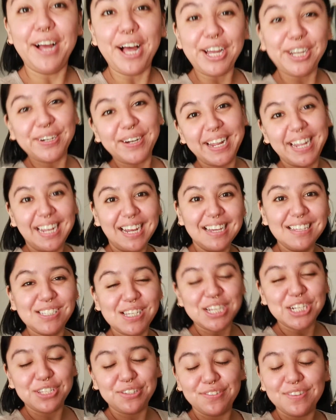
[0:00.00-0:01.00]
All right, guys, so
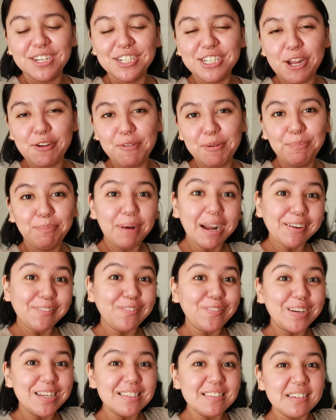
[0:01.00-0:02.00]
I just finished having
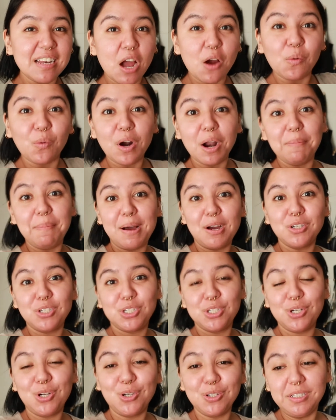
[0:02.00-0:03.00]
breakfast. Now we're about
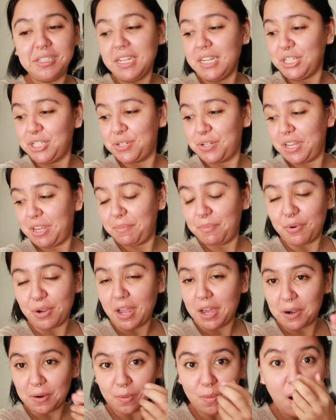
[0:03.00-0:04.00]
to go take Dookie Boy
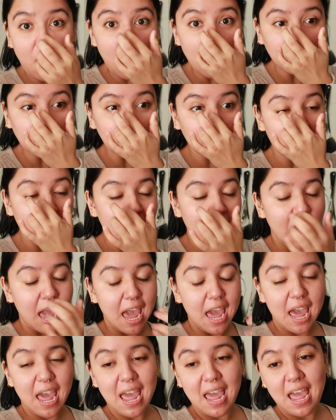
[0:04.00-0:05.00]
on a walk.
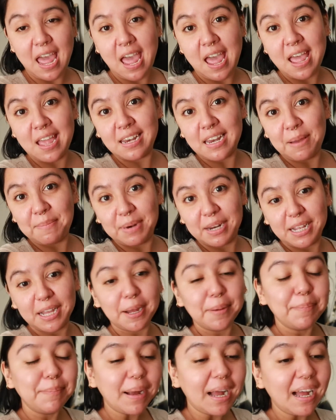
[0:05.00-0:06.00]
And I'm gonna
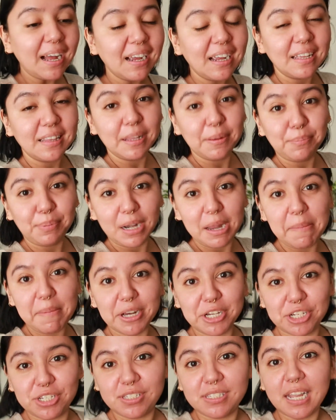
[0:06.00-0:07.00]
come back and then pretty
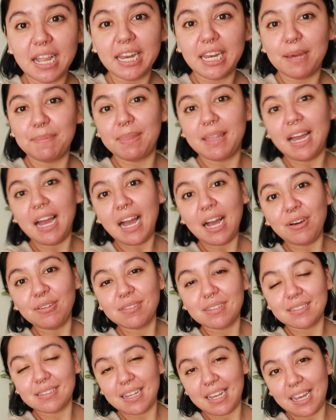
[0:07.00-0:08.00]
much just tidy up the house.
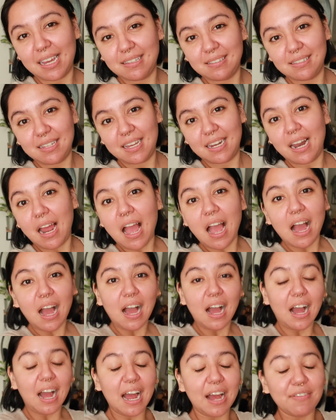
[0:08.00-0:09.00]
Cause like I said,
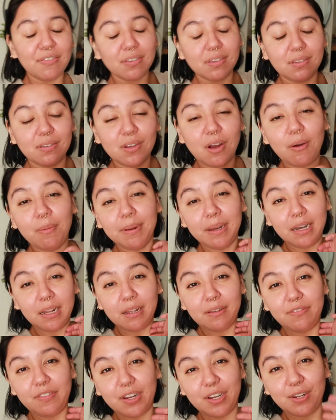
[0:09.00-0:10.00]
I have so
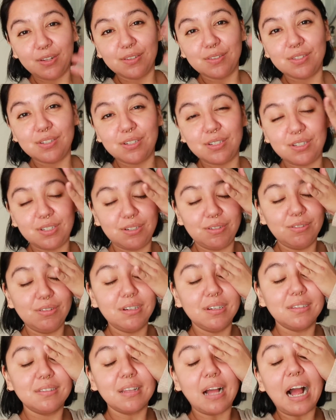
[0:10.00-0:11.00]
many videos to do
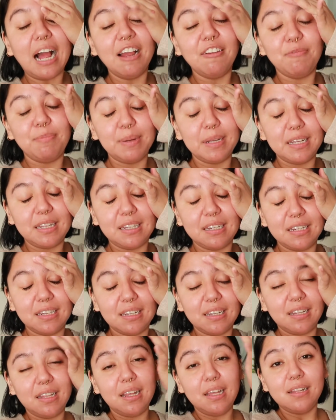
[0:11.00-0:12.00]
cause I've
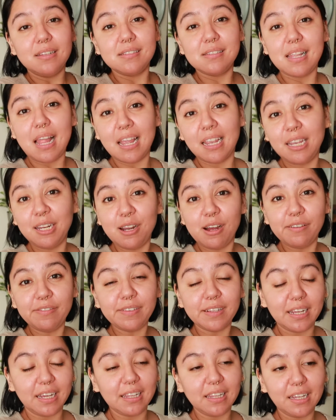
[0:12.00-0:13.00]
been slacking off
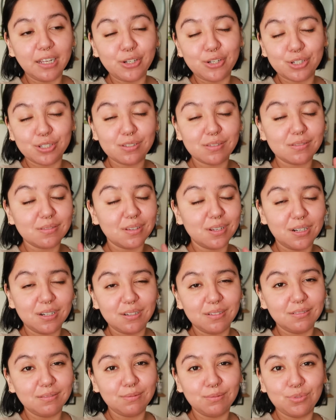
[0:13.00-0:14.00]
lately. Just, you
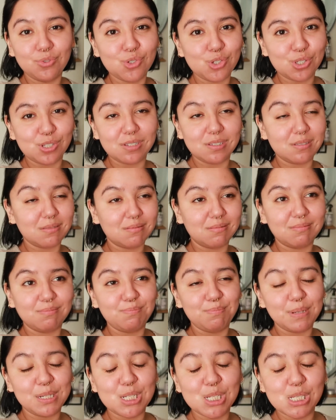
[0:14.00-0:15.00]
know, just
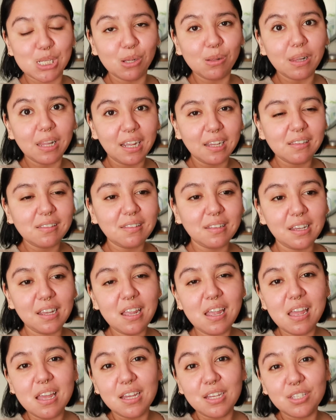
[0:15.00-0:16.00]
been so
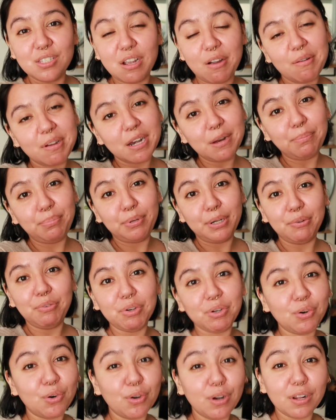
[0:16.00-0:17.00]
lazy. So I wanna
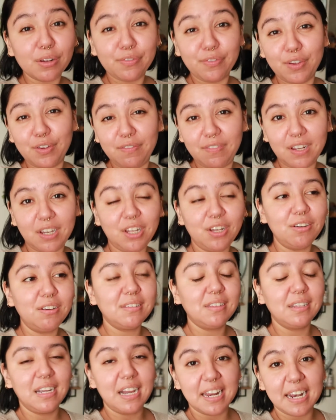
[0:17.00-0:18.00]
pre-record a few
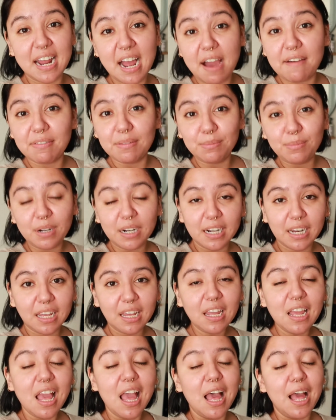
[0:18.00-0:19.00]
videos and kind of have them
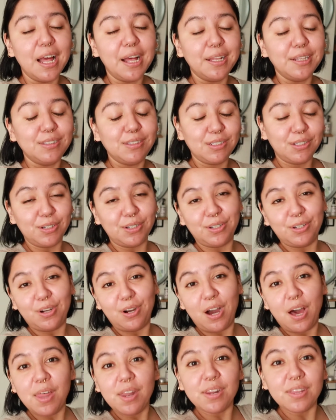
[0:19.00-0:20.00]
ready. So
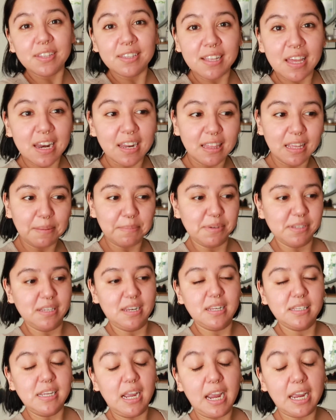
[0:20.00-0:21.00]
other than that, I think I'm just
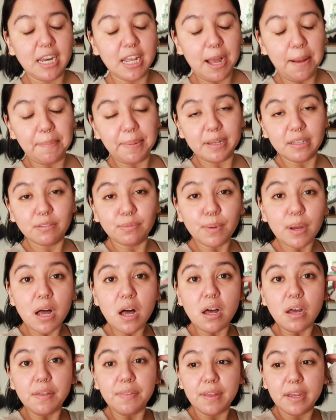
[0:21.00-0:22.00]
gonna tidy up as
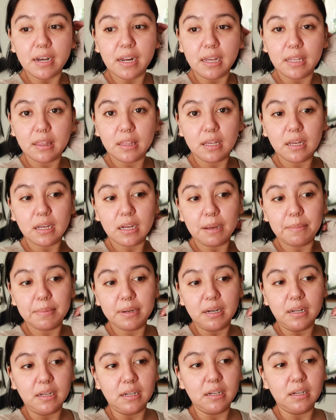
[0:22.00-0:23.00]
well. And then I think I'm
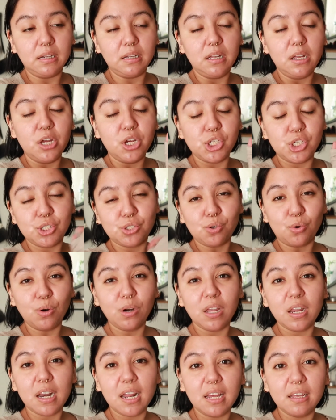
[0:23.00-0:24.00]
gonna just
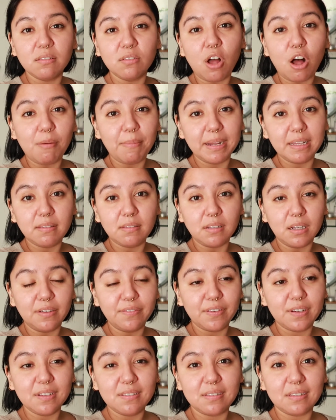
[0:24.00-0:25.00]
organize all my
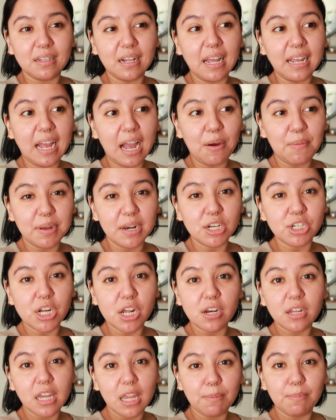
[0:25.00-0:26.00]
stuff. Cause like I wanna
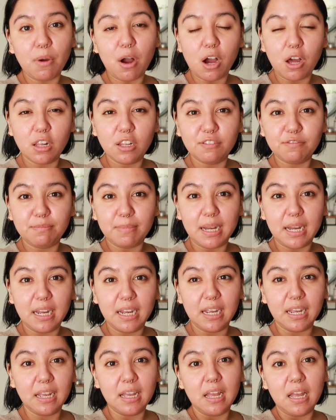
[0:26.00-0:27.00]
try to keep all of
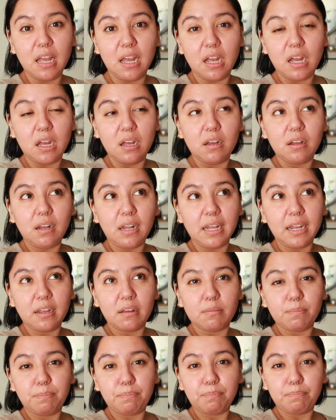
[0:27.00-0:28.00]
my like